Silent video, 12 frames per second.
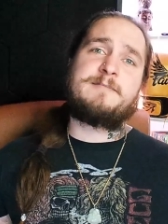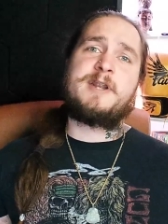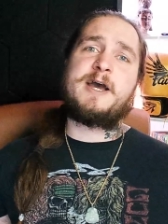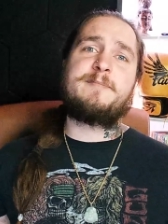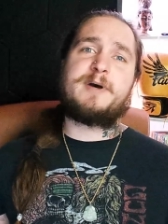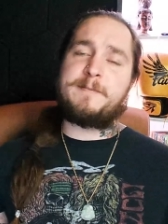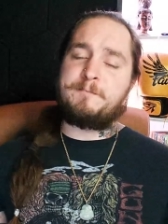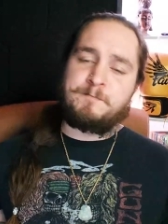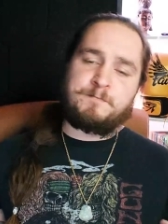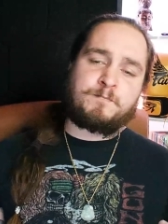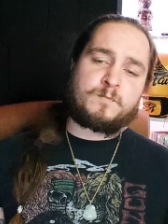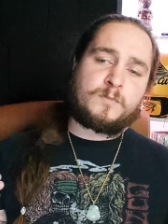night, but
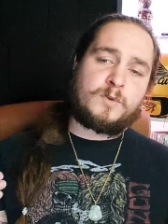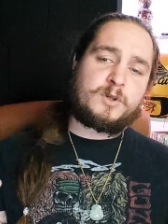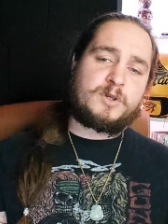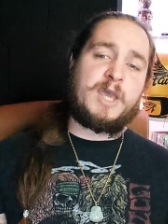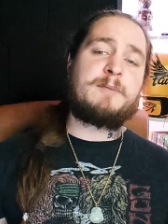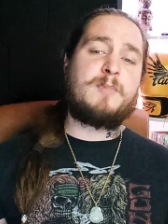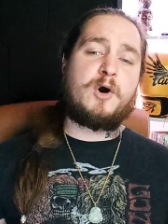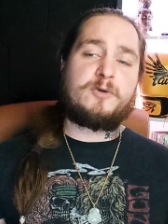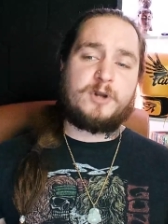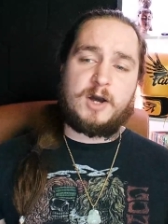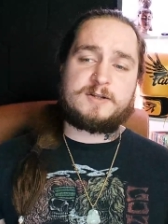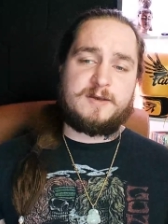King Mo
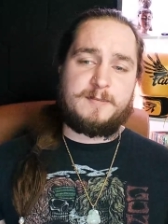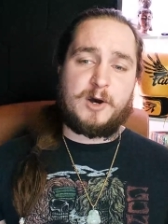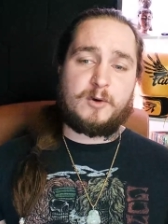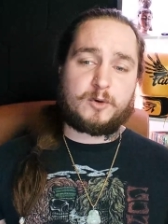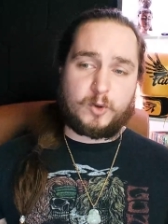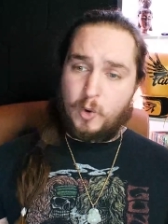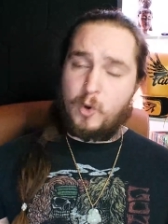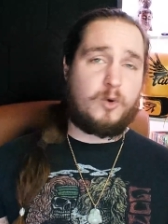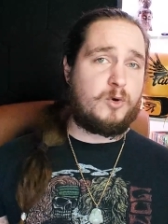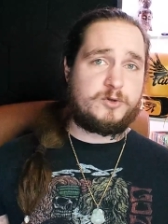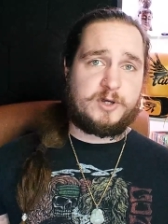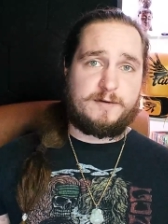knocked him out
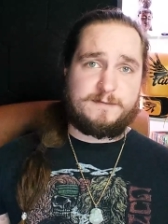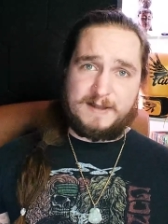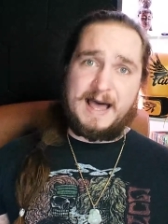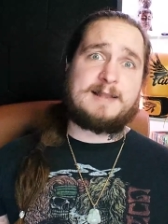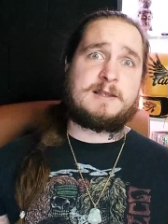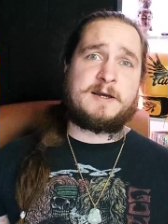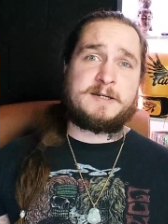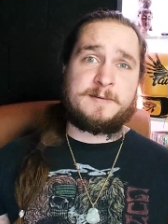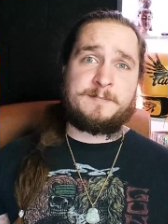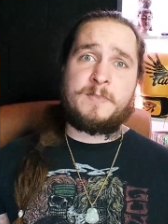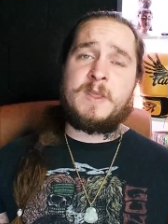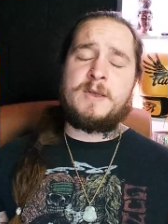cold, flatlined him